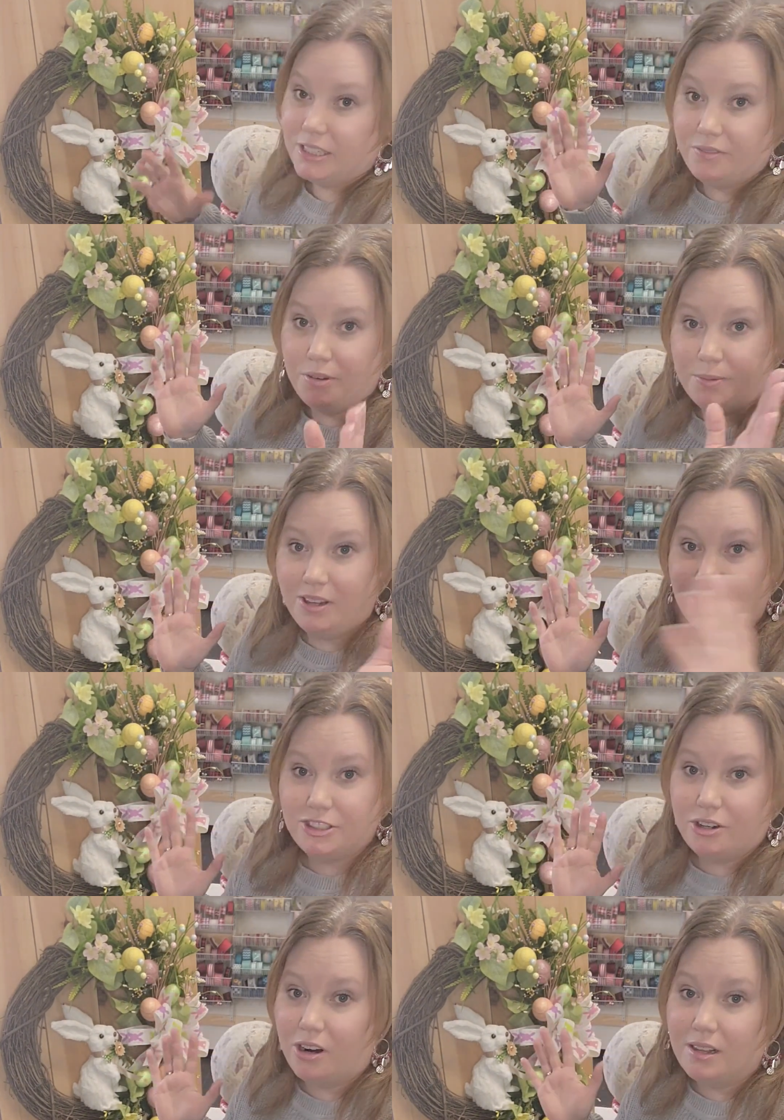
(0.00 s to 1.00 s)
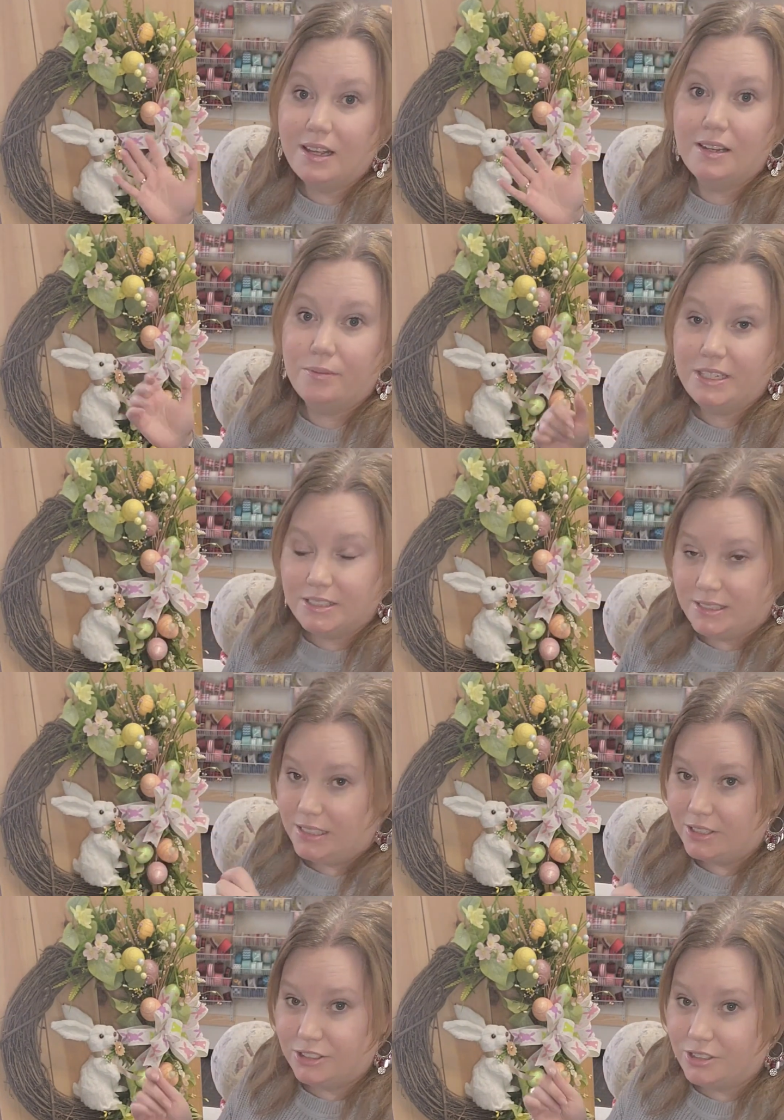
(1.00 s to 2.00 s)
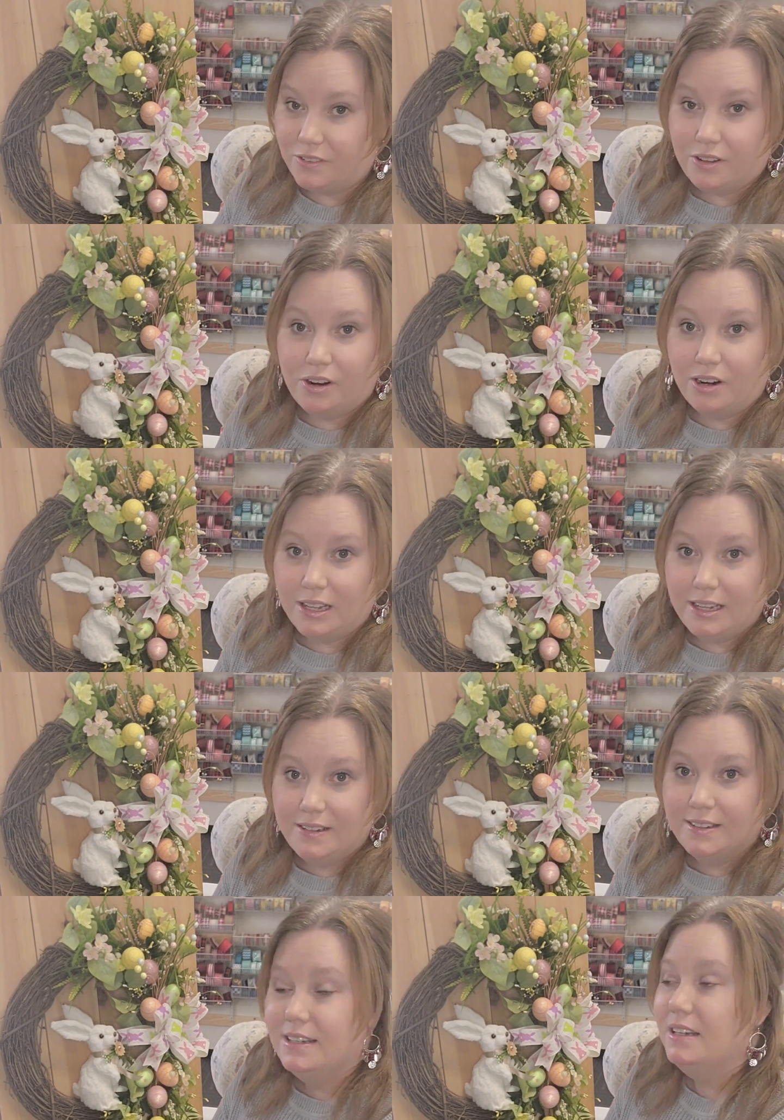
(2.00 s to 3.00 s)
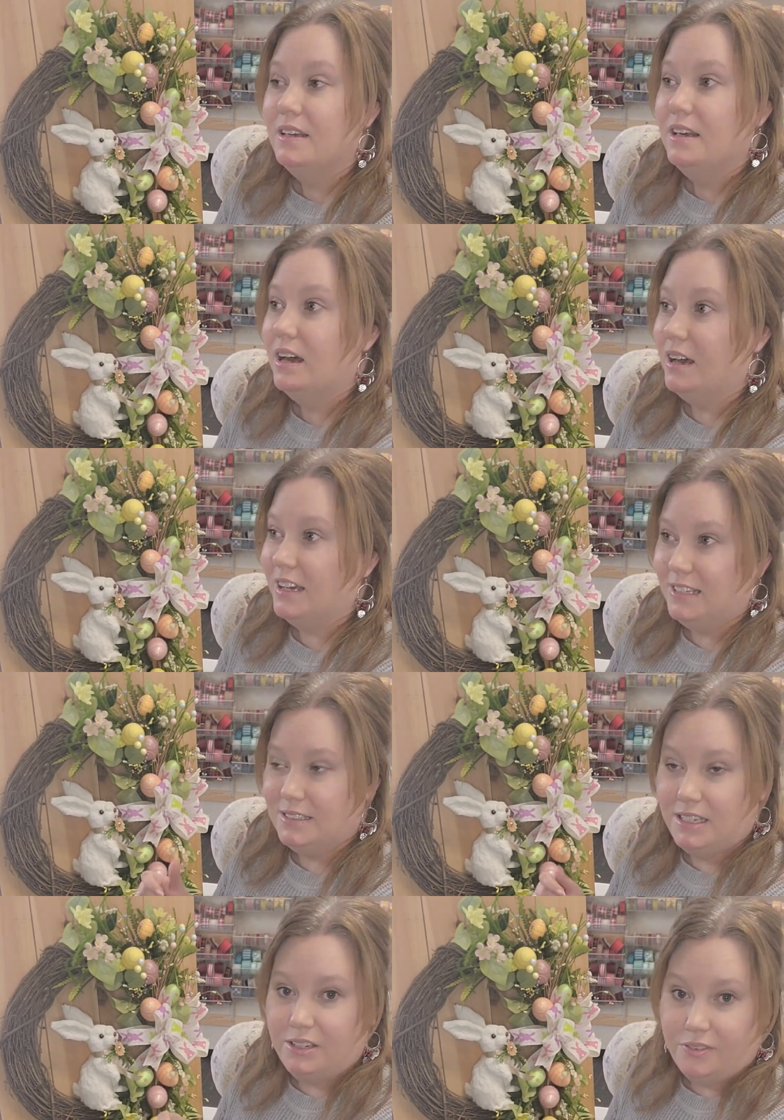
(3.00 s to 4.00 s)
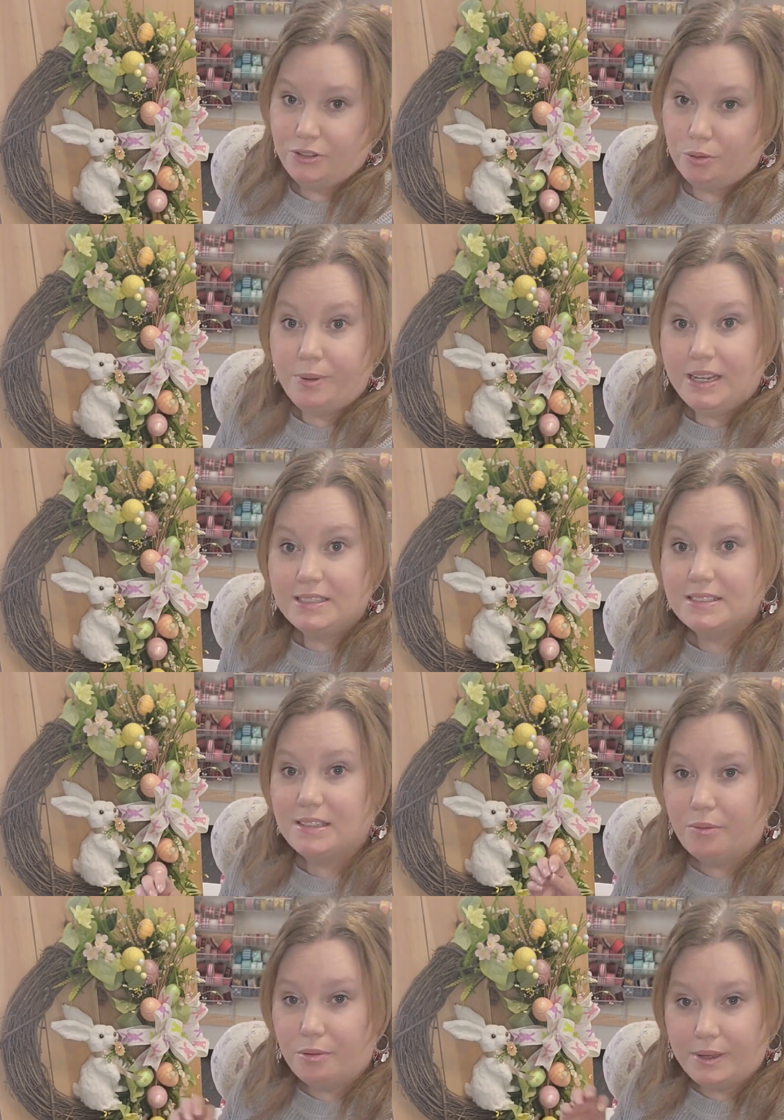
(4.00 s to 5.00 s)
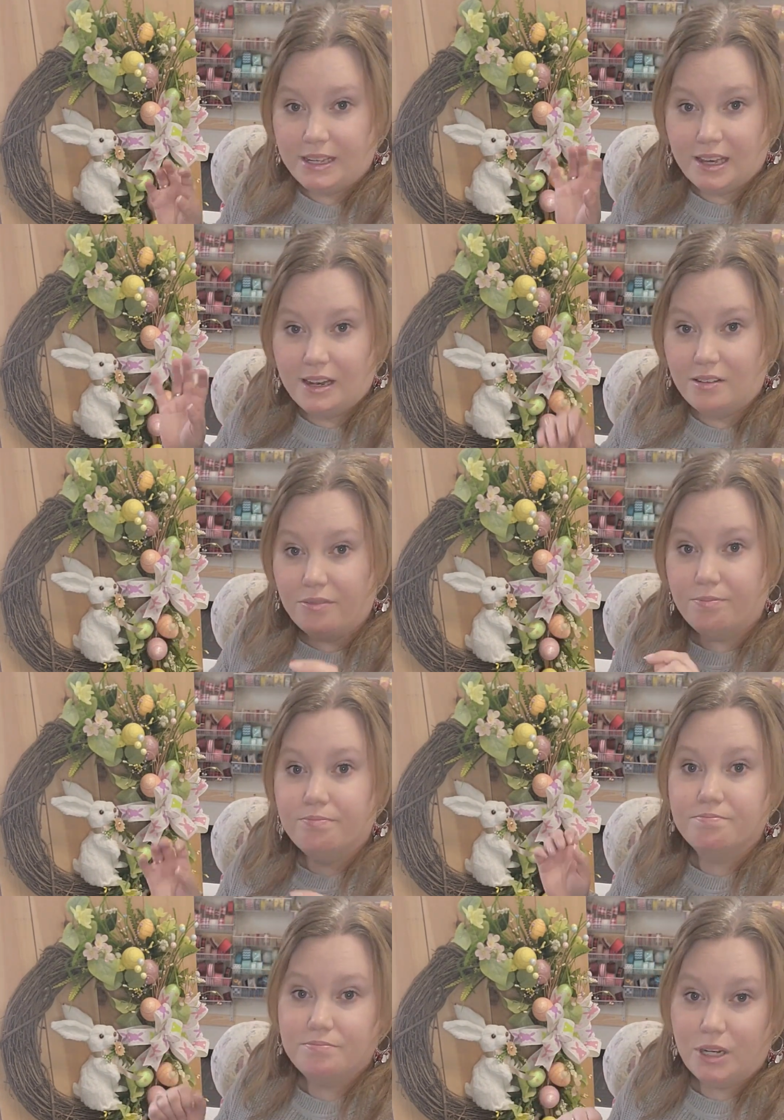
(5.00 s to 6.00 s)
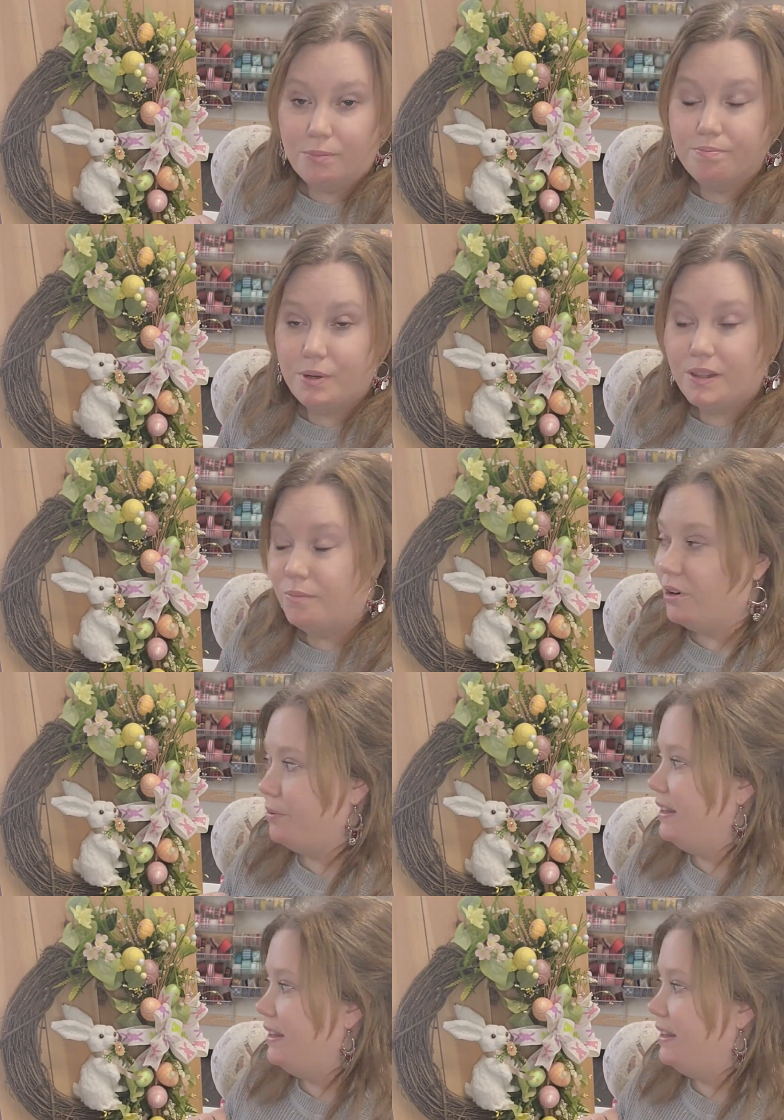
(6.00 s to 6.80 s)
from a large garland, and we just deconstruct the garland into individual picks so that way we can kind of put them where we'd